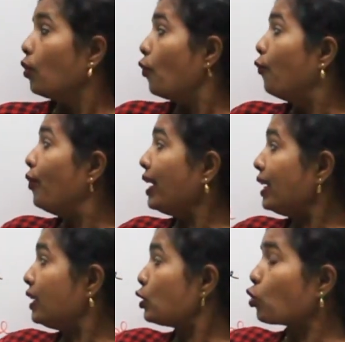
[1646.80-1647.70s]
When
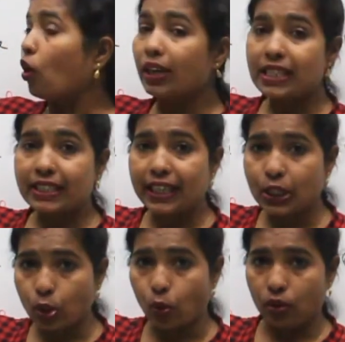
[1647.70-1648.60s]
it is called as
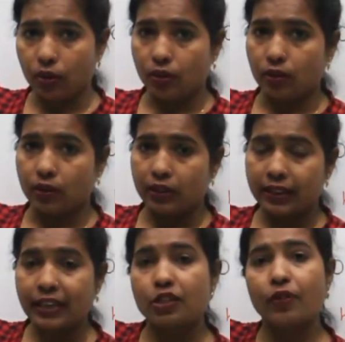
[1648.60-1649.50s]
ketone,
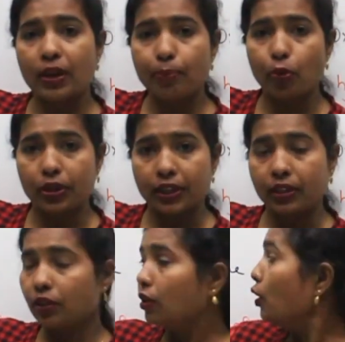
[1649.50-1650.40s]
that is very important.